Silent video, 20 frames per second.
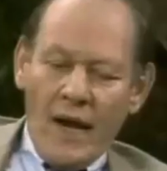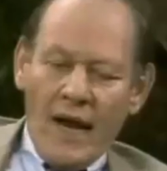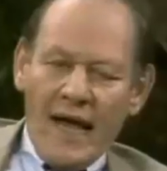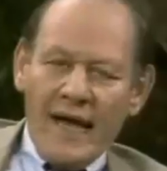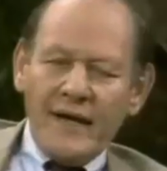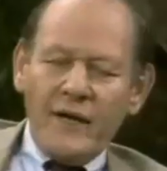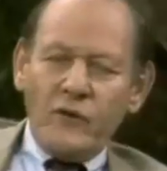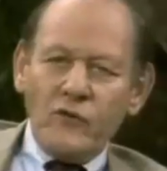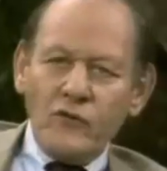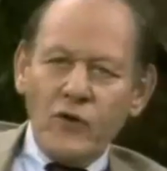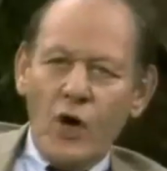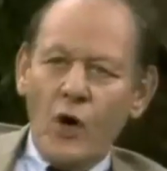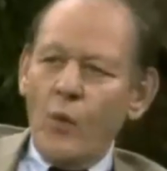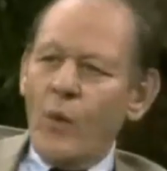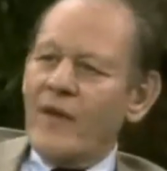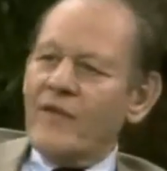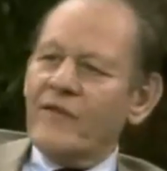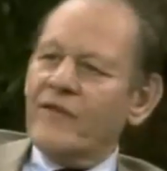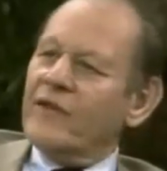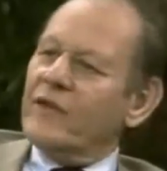Well, I don't
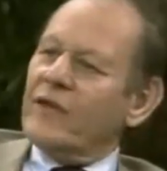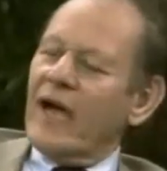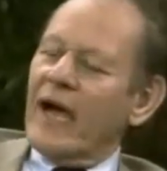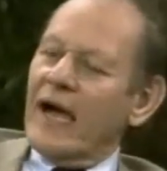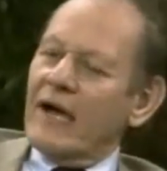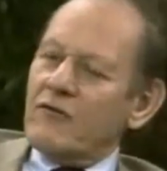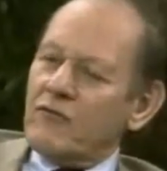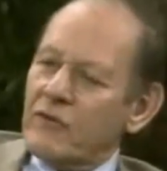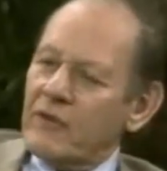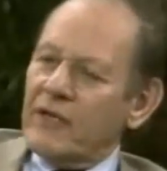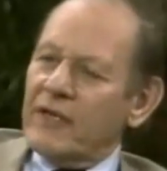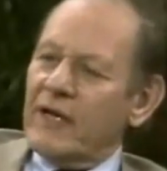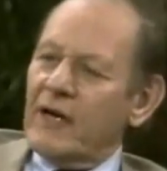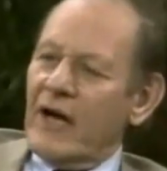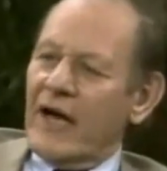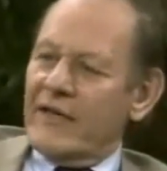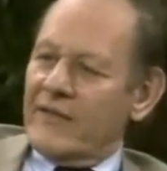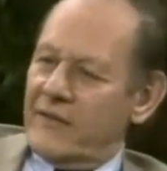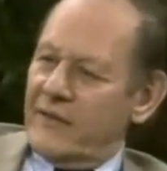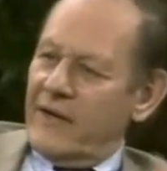know whether the, I really
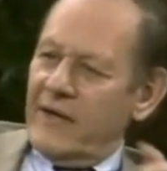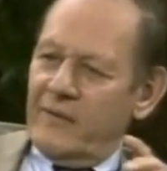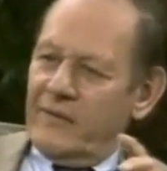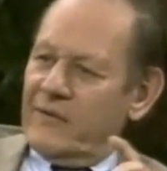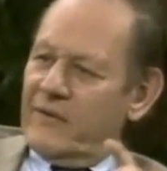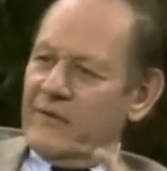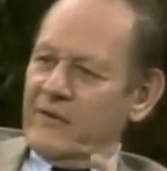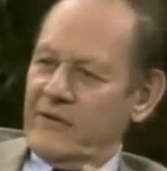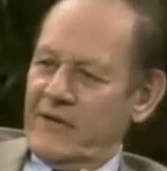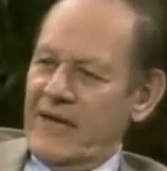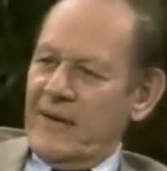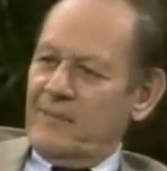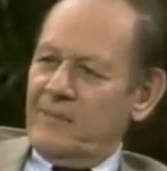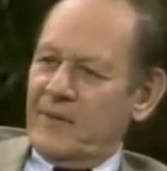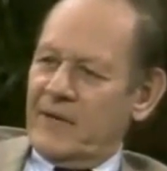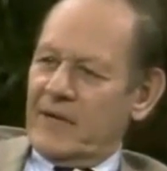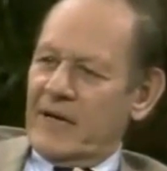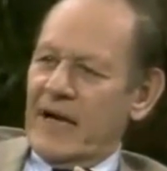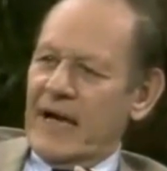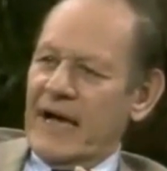don't, I said I was a
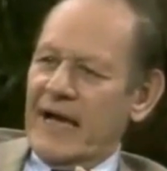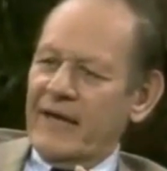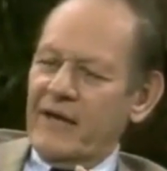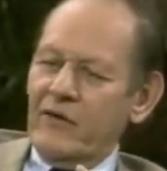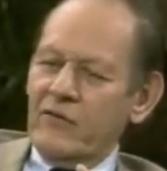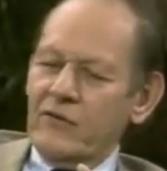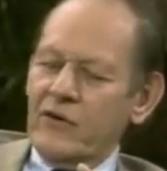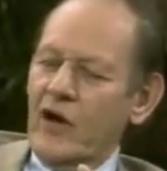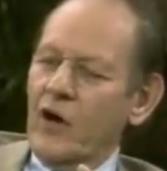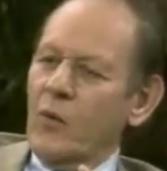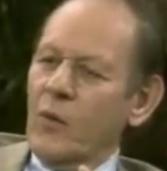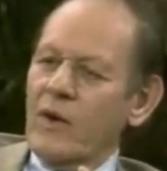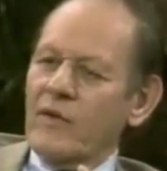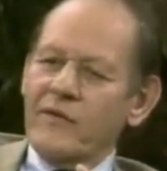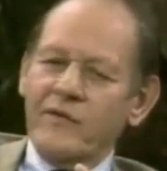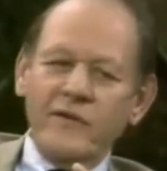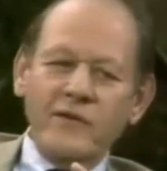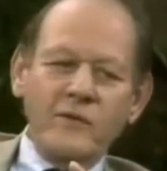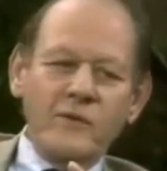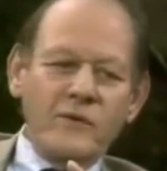skeptic. I don't know
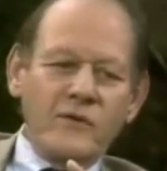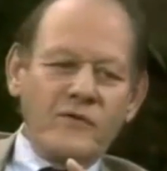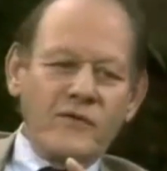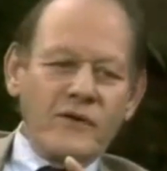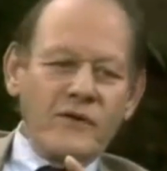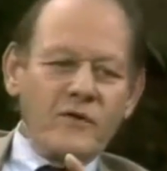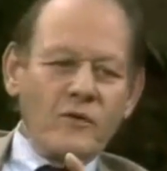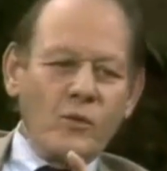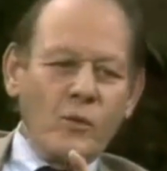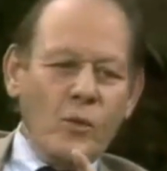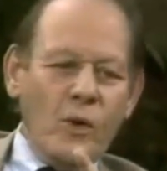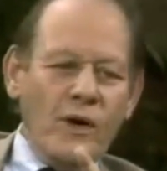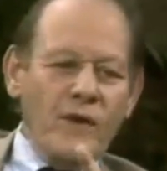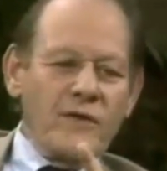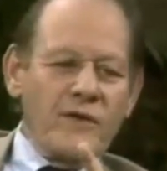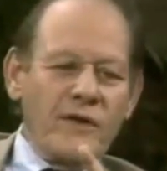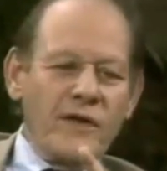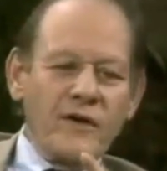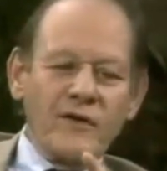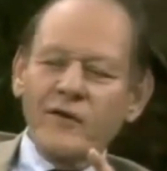whether the universe
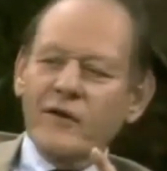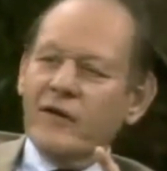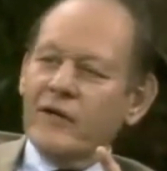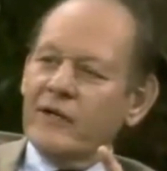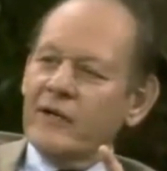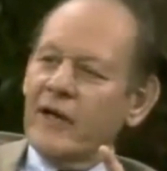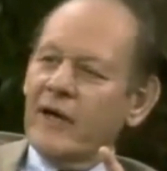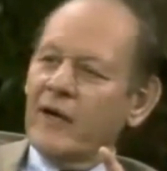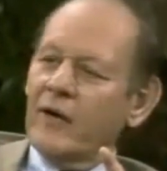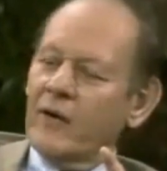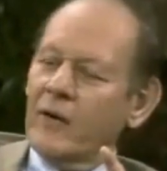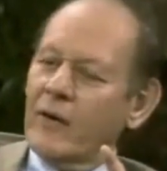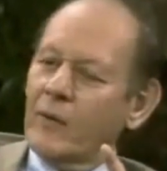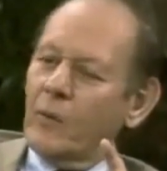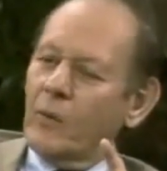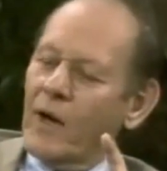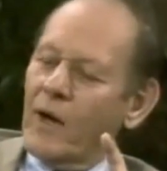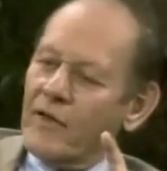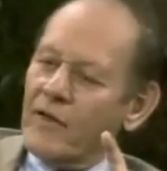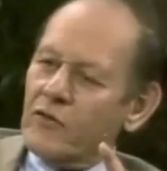was here,
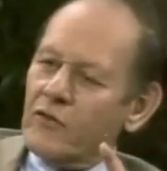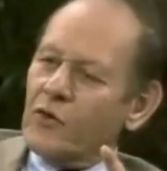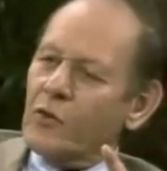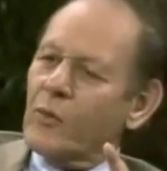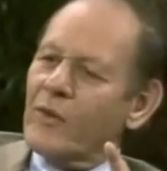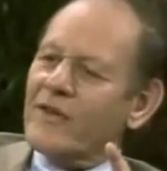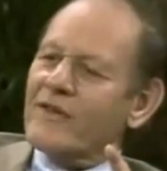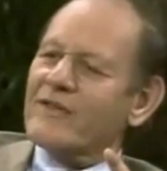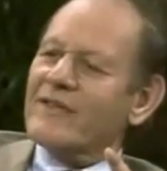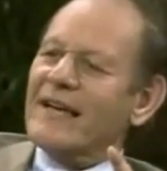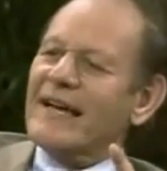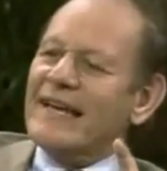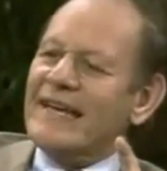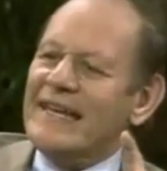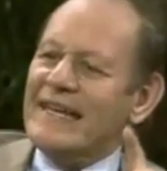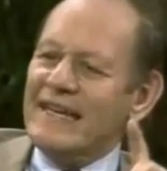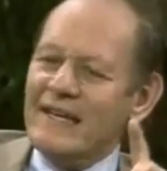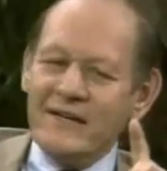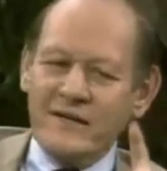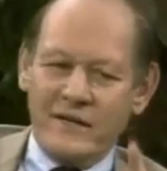was or was
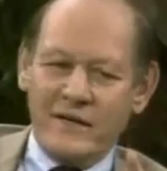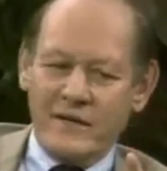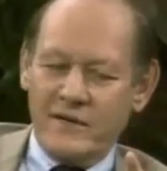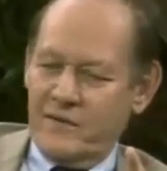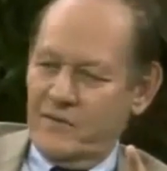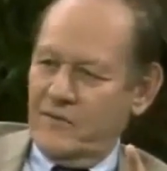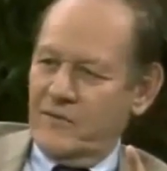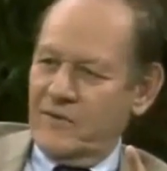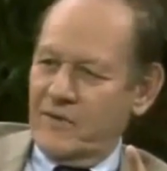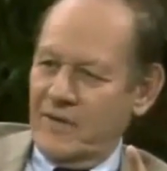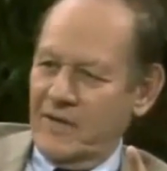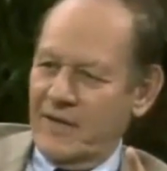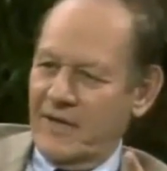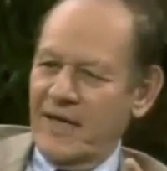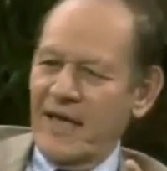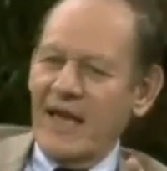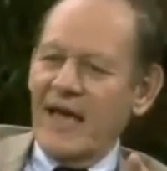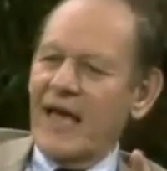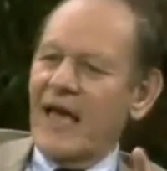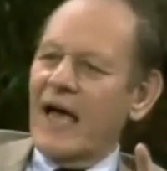not here, you
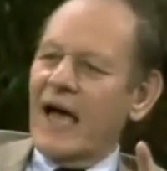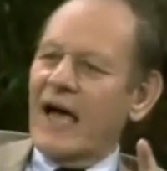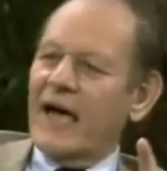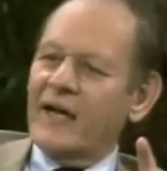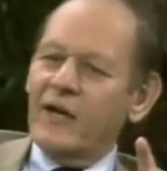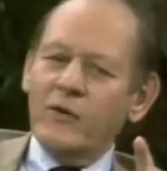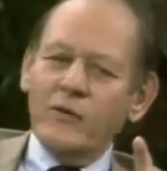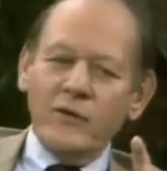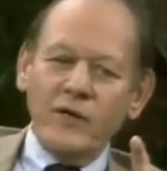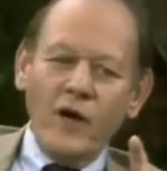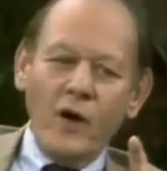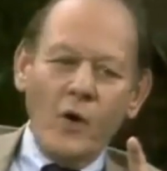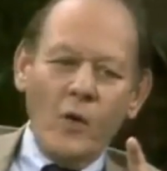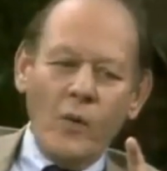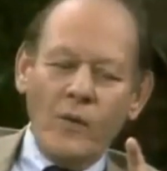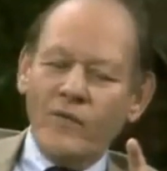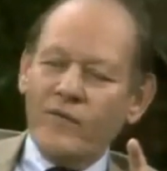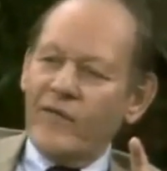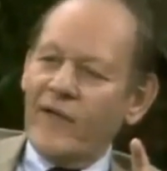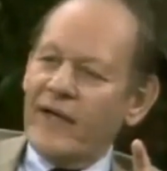say. I don't
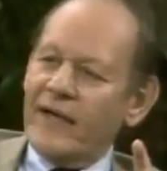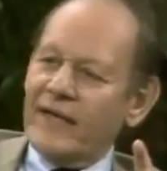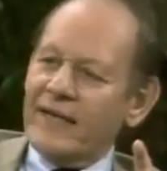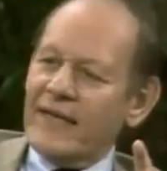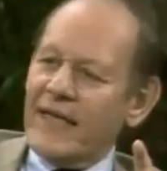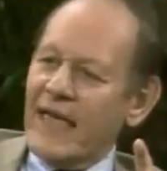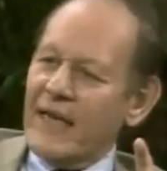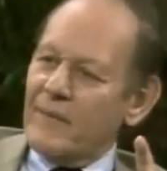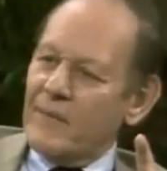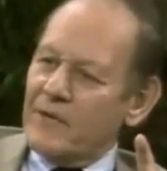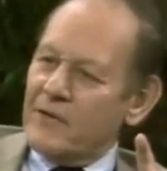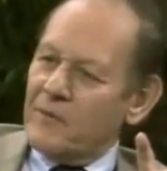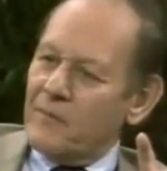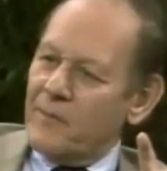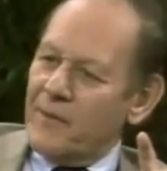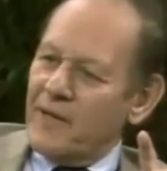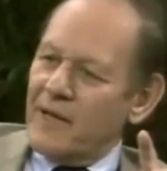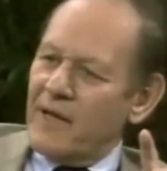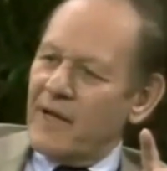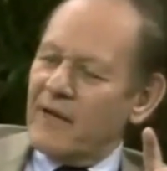know that it came
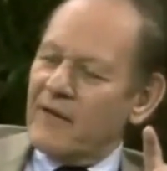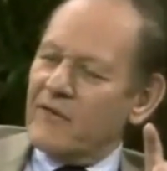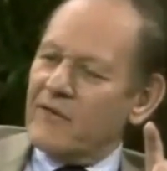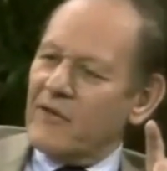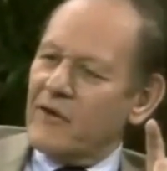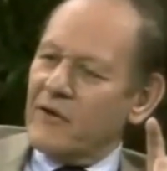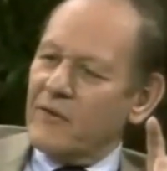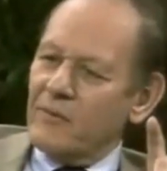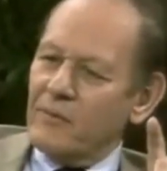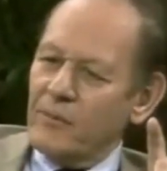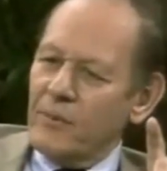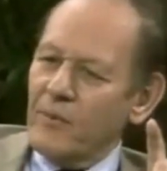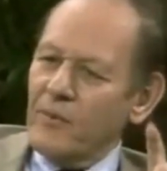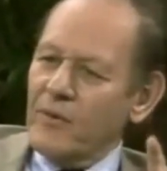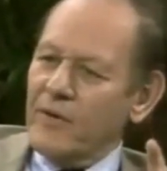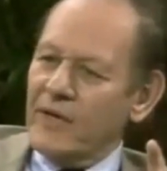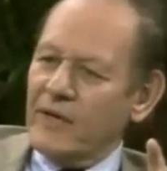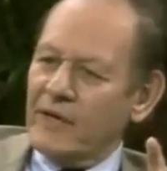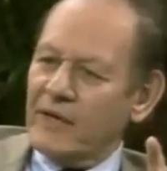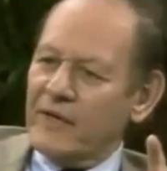into being at a certain
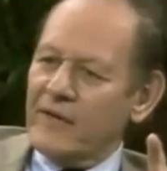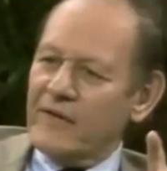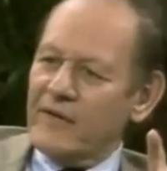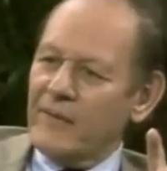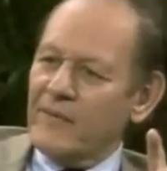point.